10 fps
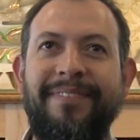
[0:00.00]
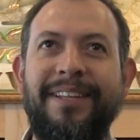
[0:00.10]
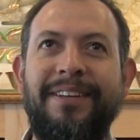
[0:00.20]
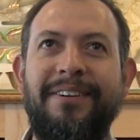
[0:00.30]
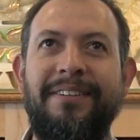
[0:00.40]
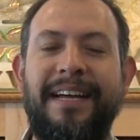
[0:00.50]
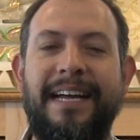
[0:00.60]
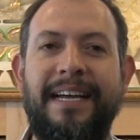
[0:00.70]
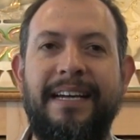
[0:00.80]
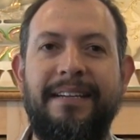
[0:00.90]
You know,
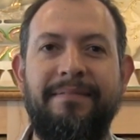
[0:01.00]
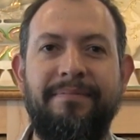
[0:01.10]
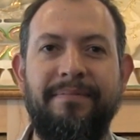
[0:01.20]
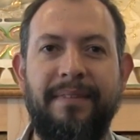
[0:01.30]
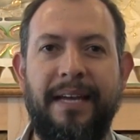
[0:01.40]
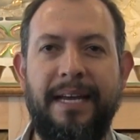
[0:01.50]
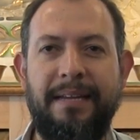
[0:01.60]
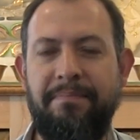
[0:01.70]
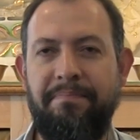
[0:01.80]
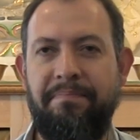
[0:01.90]
uh,
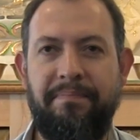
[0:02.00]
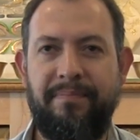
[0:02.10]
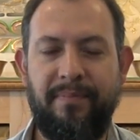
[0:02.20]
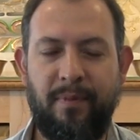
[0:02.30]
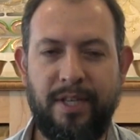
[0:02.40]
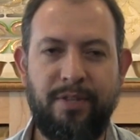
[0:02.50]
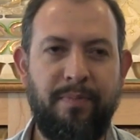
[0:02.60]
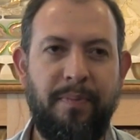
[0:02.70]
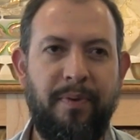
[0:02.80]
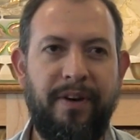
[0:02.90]
I wasn't
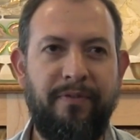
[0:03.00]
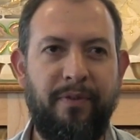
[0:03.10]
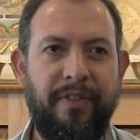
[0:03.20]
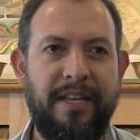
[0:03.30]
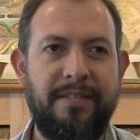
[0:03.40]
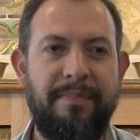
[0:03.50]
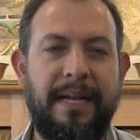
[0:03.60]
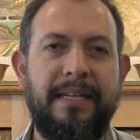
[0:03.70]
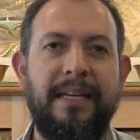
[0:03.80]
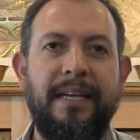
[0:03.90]
prepared for this,
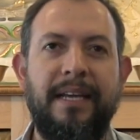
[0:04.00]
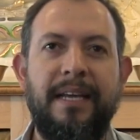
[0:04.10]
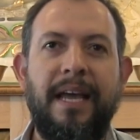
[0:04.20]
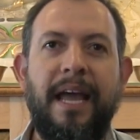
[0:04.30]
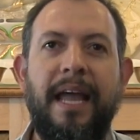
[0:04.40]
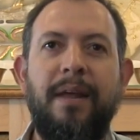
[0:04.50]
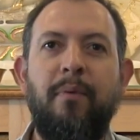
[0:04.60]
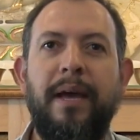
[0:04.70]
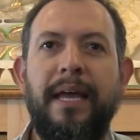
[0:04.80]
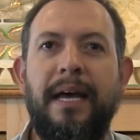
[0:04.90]
but
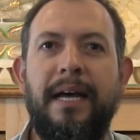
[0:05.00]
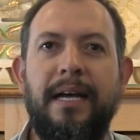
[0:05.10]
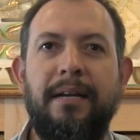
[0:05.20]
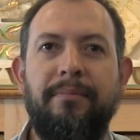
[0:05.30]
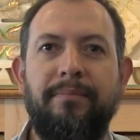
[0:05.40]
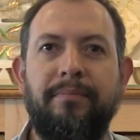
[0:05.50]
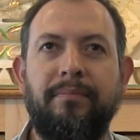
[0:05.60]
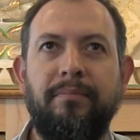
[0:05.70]
anyway, um,